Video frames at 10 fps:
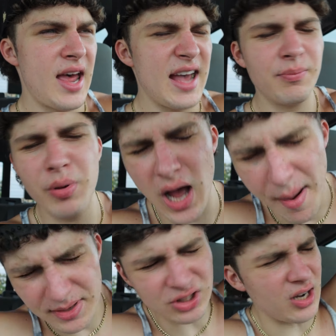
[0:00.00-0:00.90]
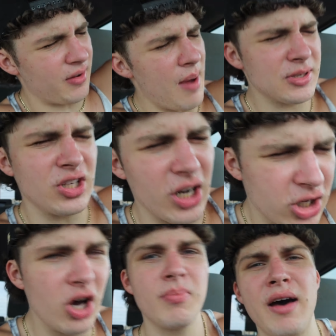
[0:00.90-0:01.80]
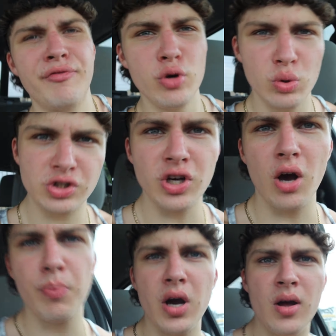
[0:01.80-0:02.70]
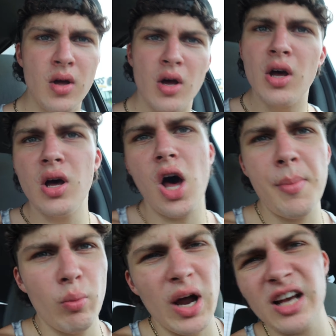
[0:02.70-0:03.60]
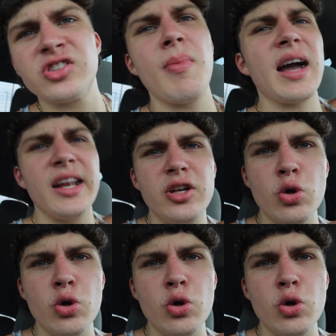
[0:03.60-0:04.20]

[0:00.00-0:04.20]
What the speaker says: Hey, bro, I'm just gonna cook my food with y'all, bro. I mean, what else am I gonna